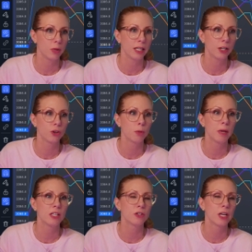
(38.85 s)
and it'll
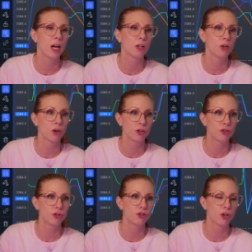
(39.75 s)
depend on how large
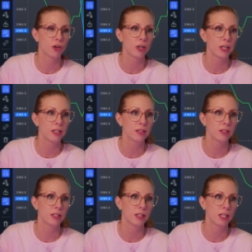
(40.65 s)
your chart is
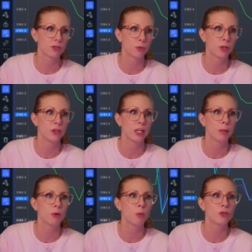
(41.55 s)
and that sort of thing.
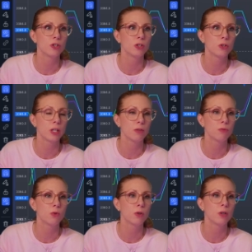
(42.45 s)
But what you're looking
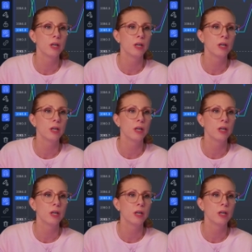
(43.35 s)
for